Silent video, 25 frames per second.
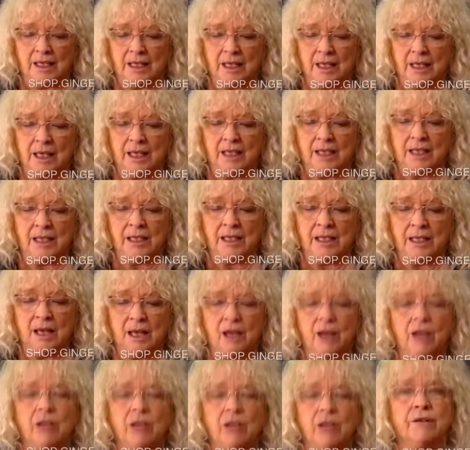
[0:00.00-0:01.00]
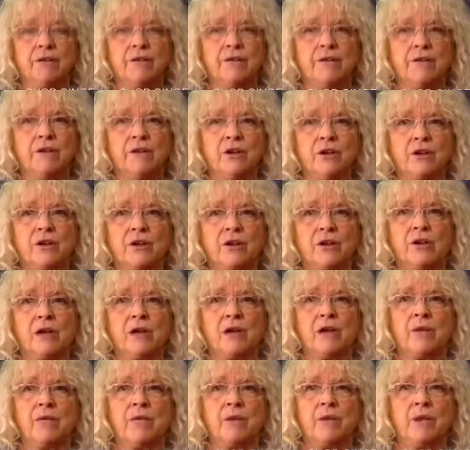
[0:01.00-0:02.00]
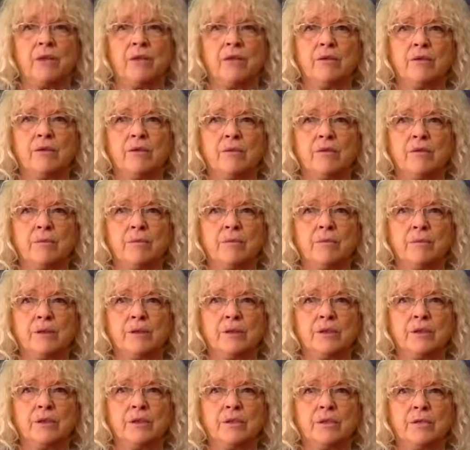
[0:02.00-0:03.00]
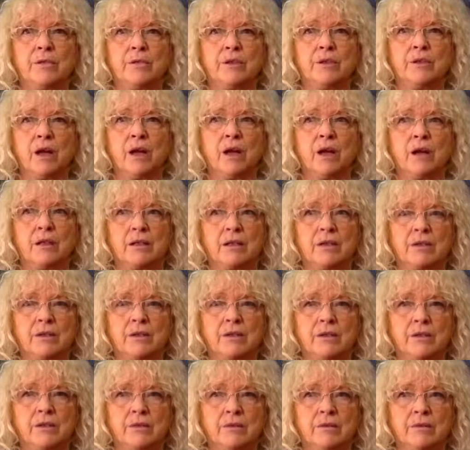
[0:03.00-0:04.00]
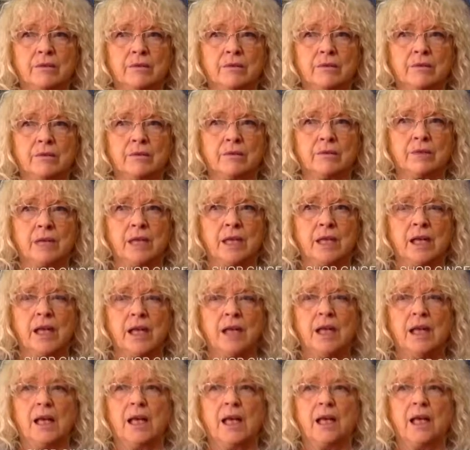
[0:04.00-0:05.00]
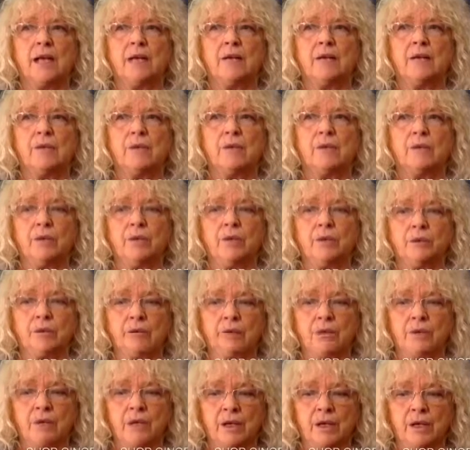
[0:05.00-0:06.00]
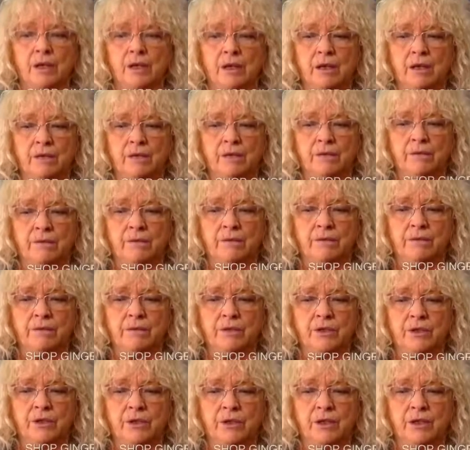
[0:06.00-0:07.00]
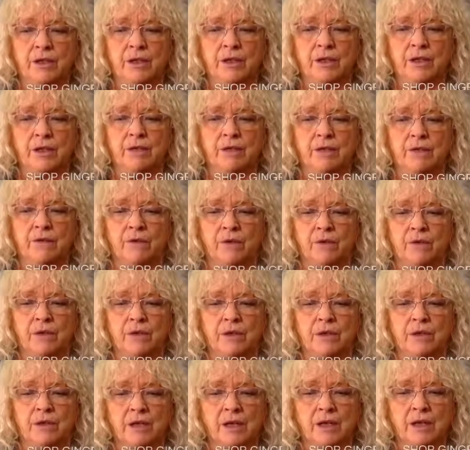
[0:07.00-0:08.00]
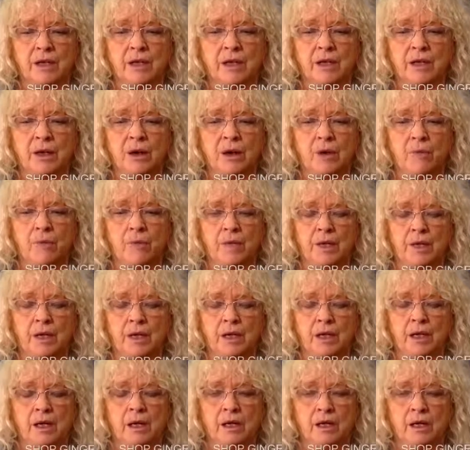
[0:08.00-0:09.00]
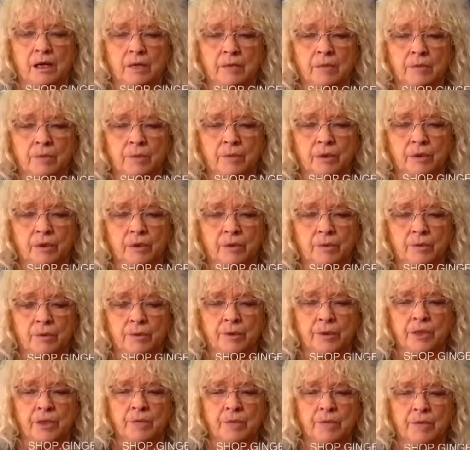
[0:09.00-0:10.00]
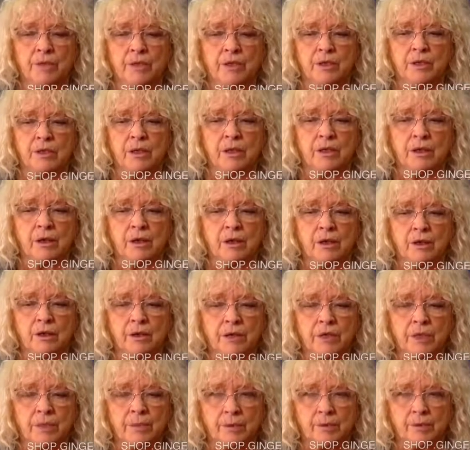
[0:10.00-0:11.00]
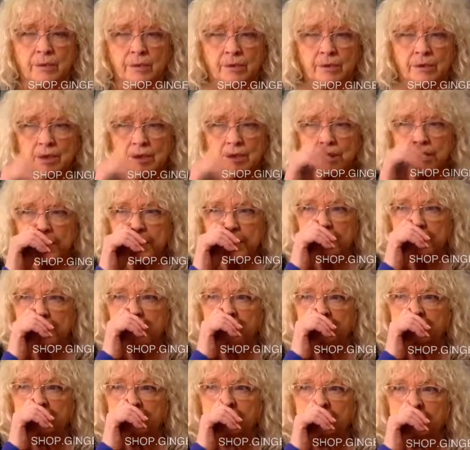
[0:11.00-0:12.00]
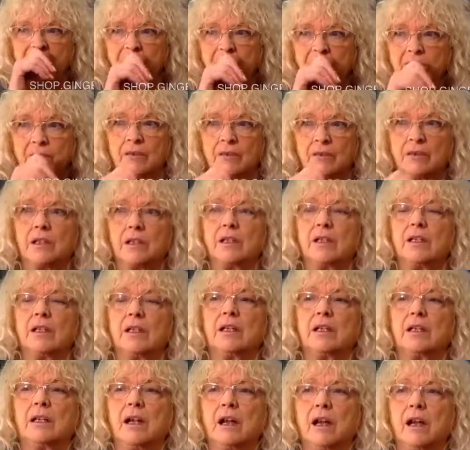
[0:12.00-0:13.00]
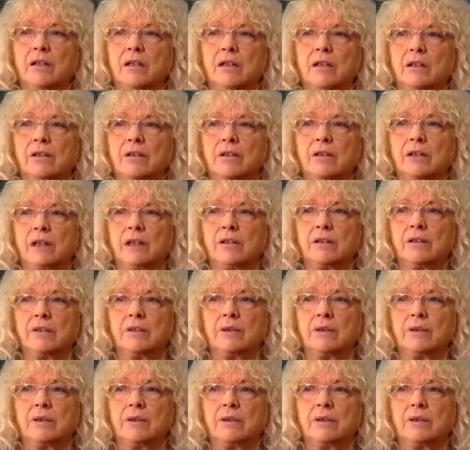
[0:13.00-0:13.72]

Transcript: in the color of thought, I went through the principal colors and we were doing a lot of visualizing, focusing, and opening up your perception and going deeper into the color that's